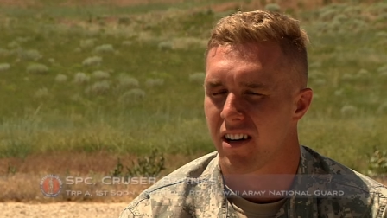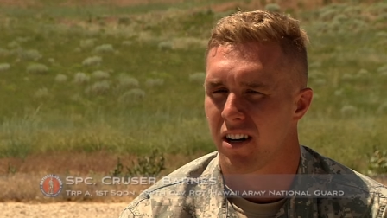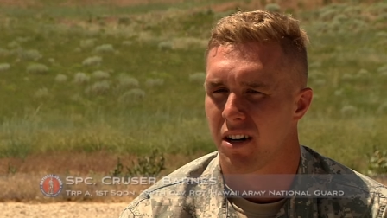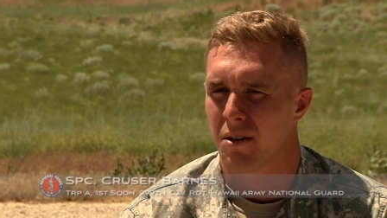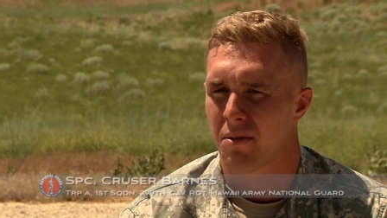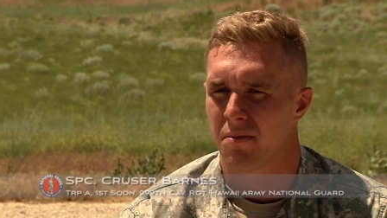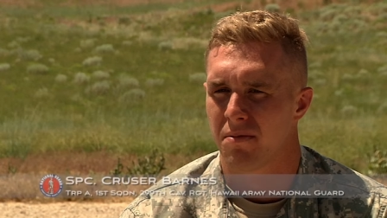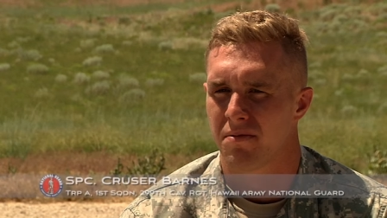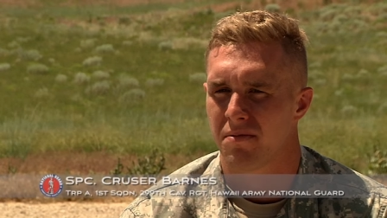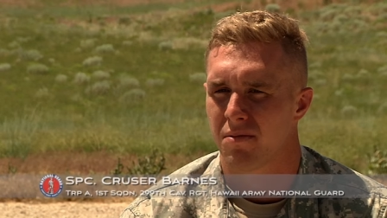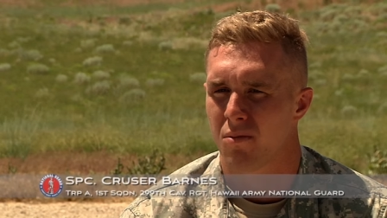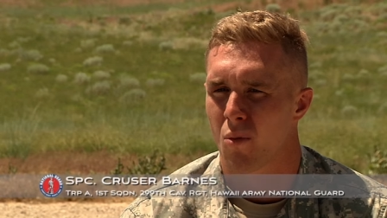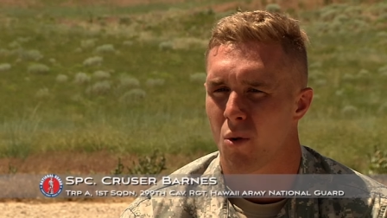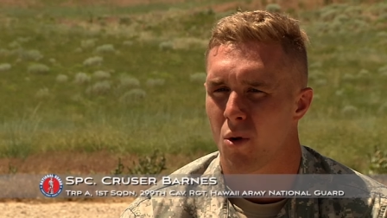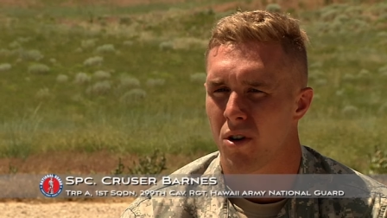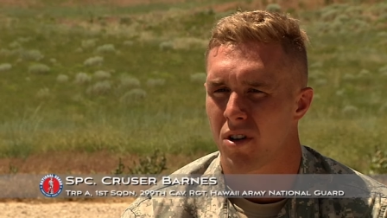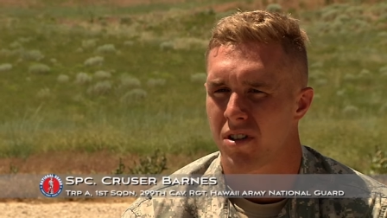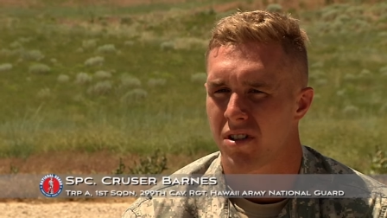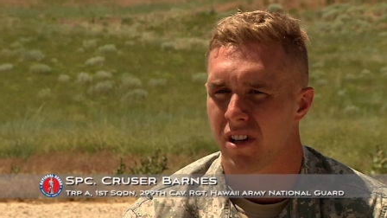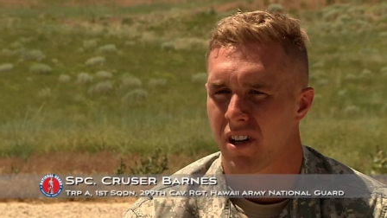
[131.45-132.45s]
Um,
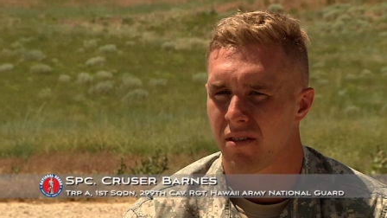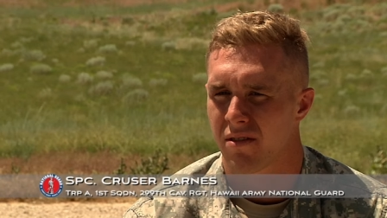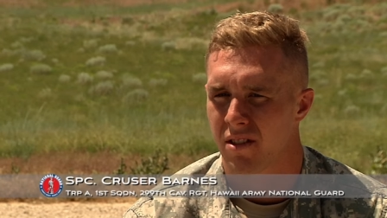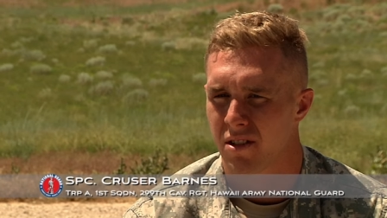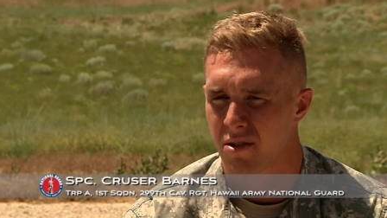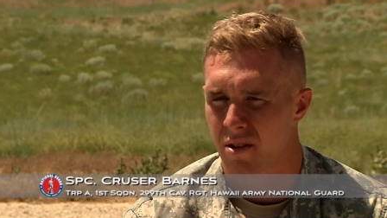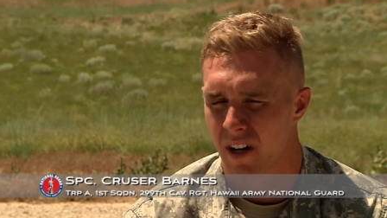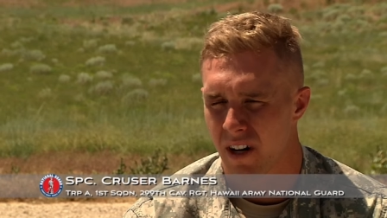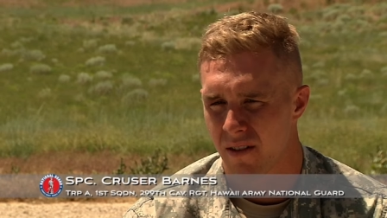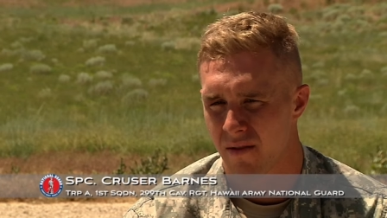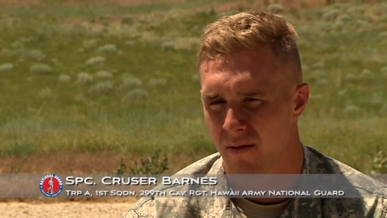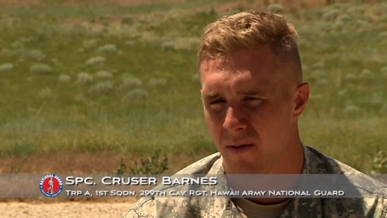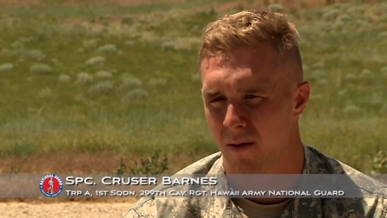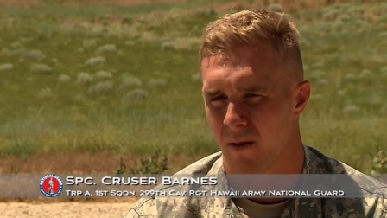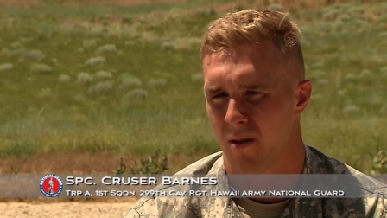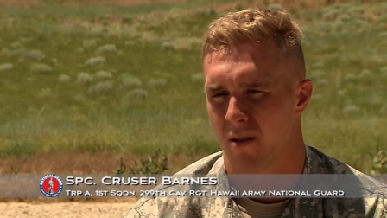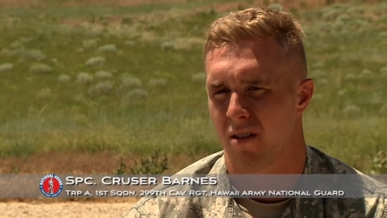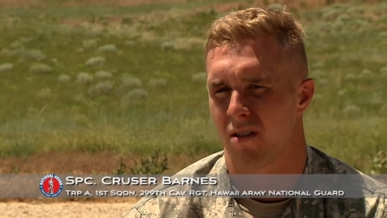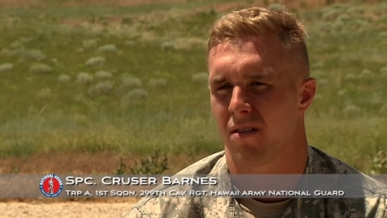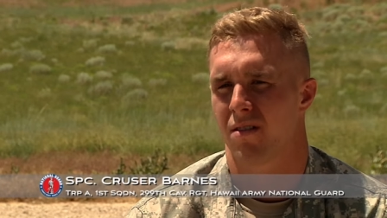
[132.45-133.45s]
more stuff to train
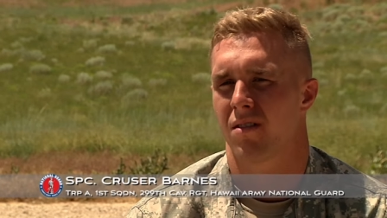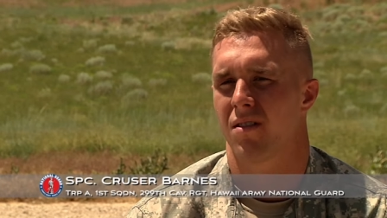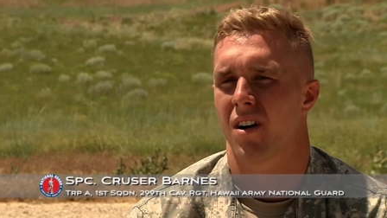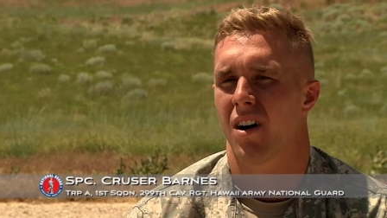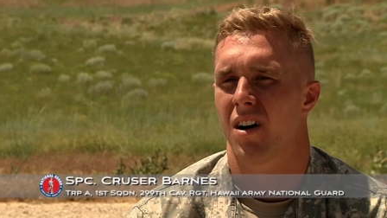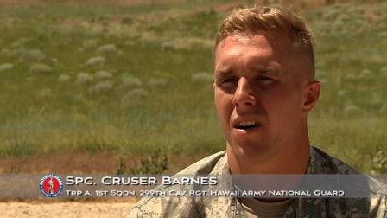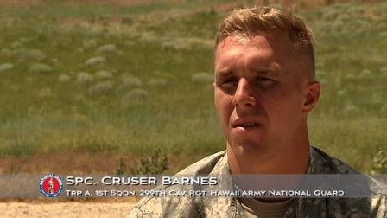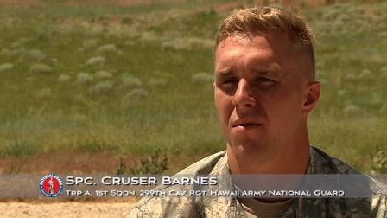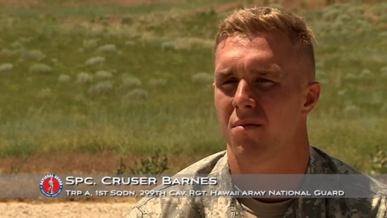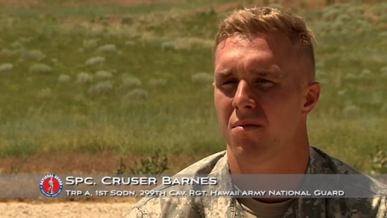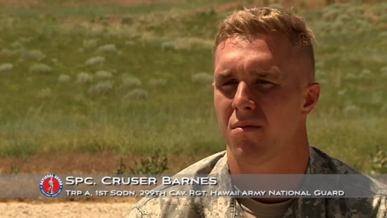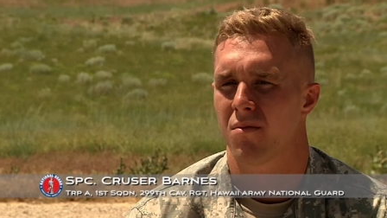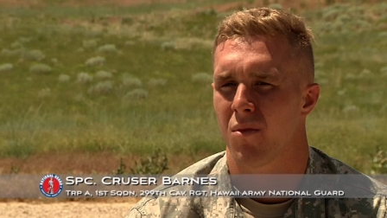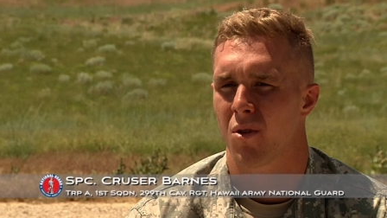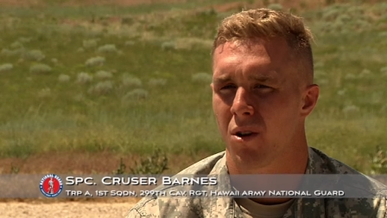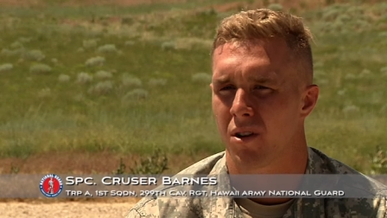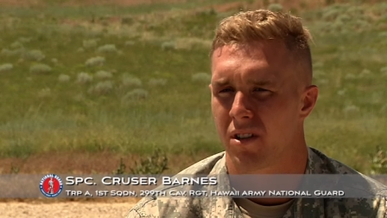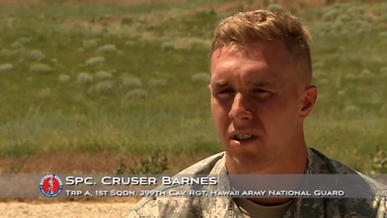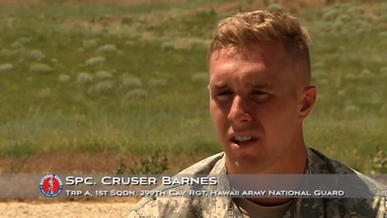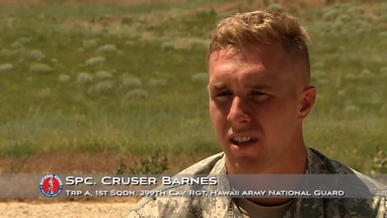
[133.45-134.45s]
for, uh,
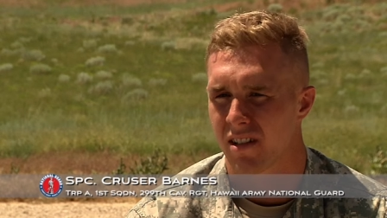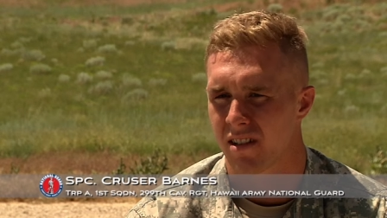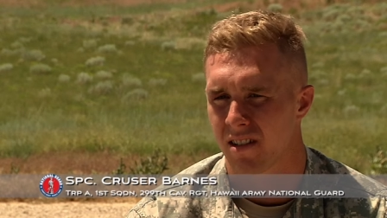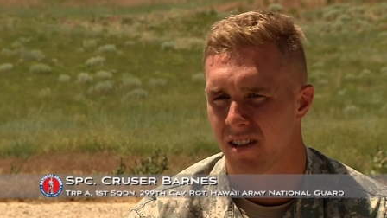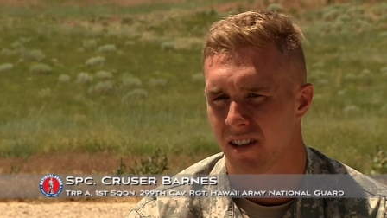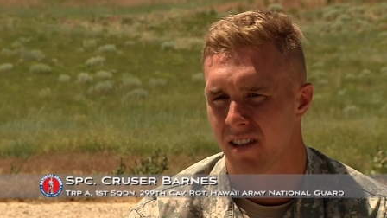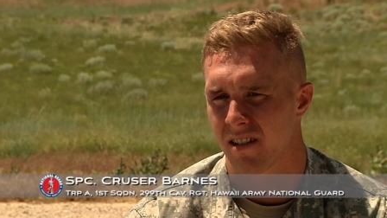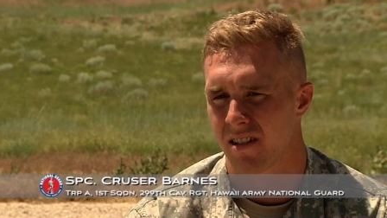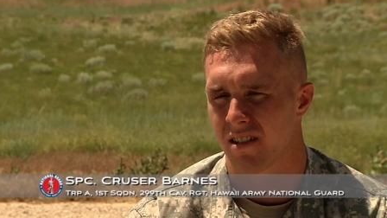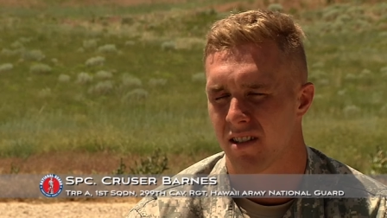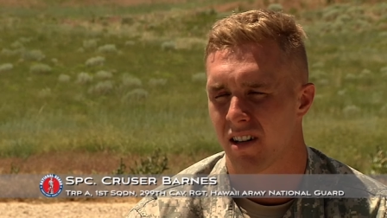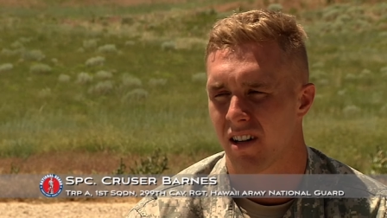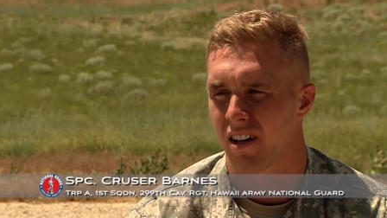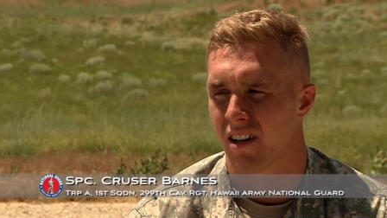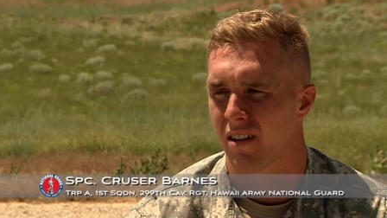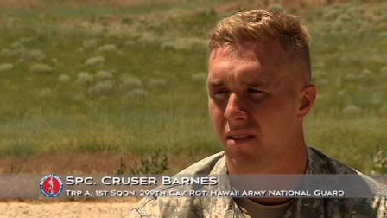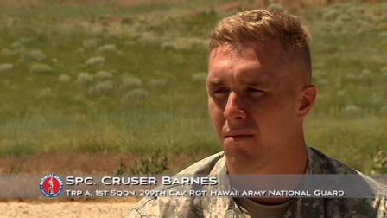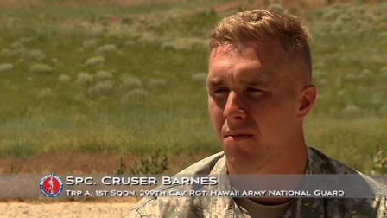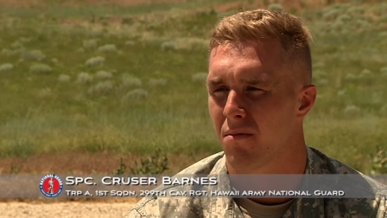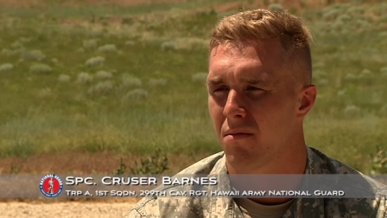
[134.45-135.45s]
more distance,
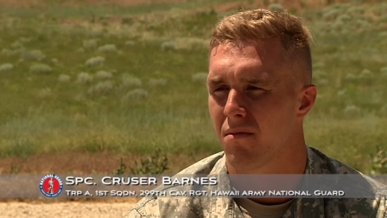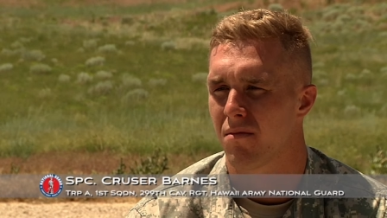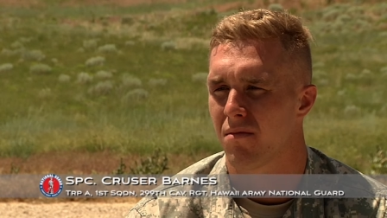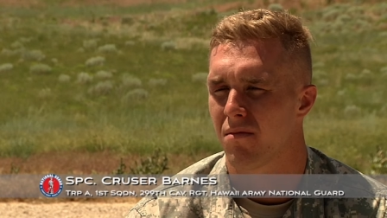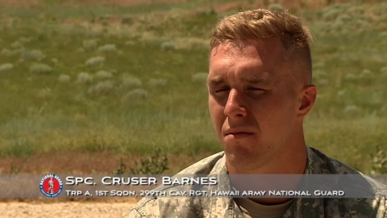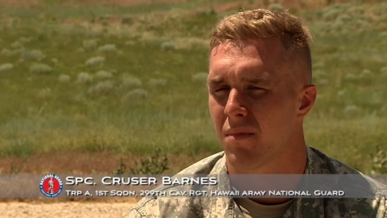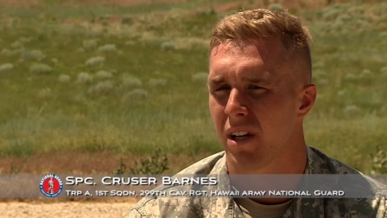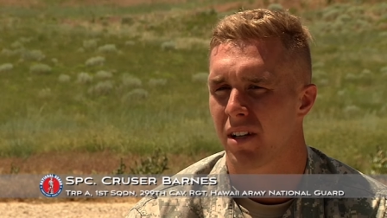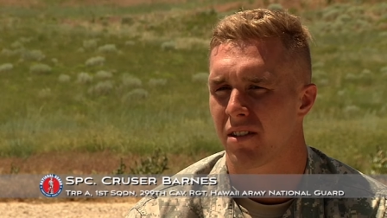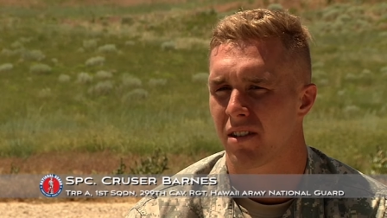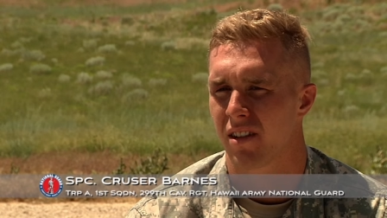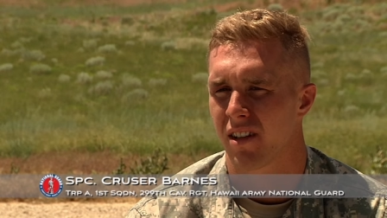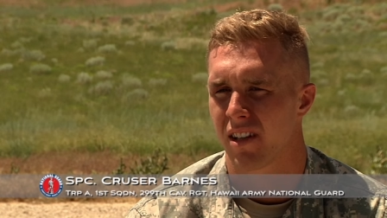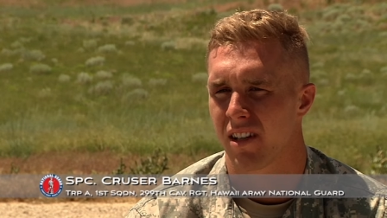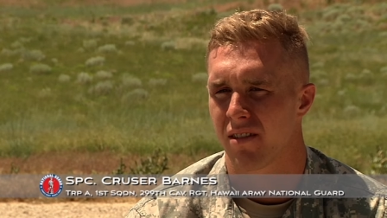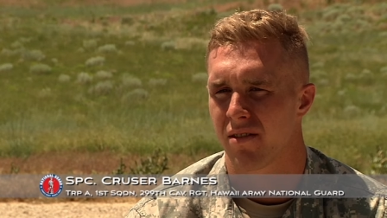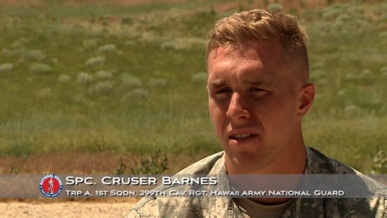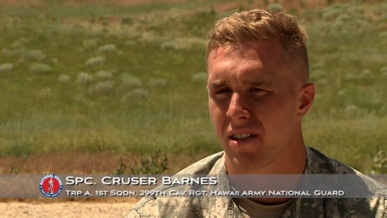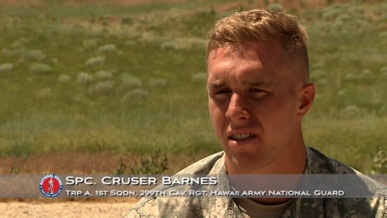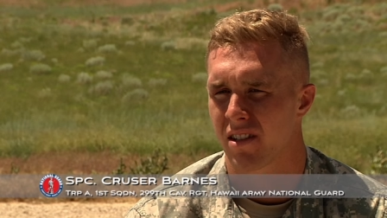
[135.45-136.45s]
uh,
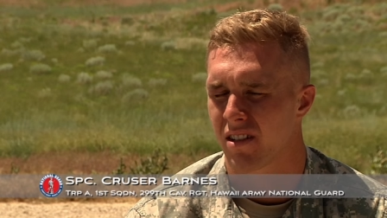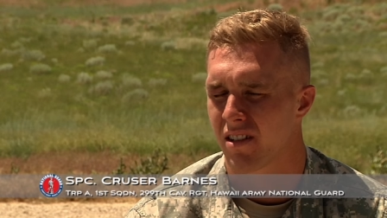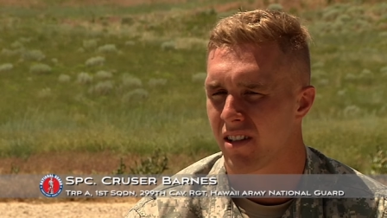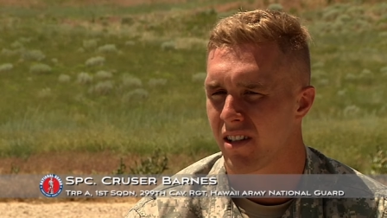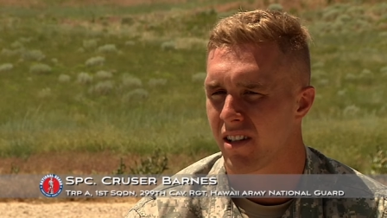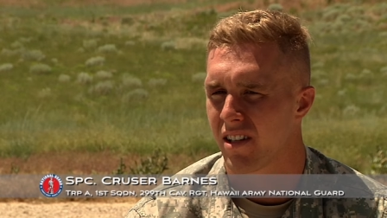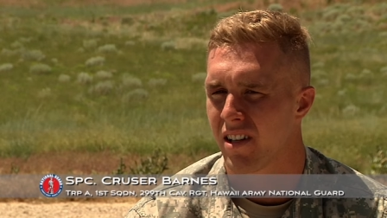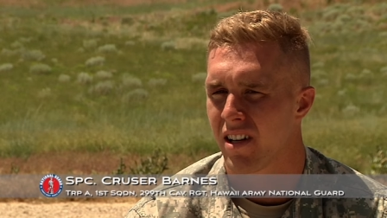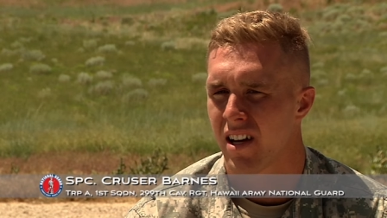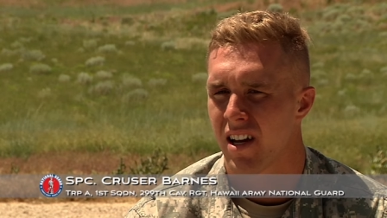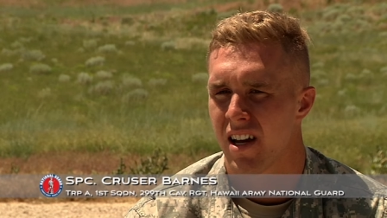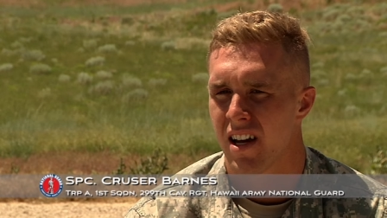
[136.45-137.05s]
mentally, physically,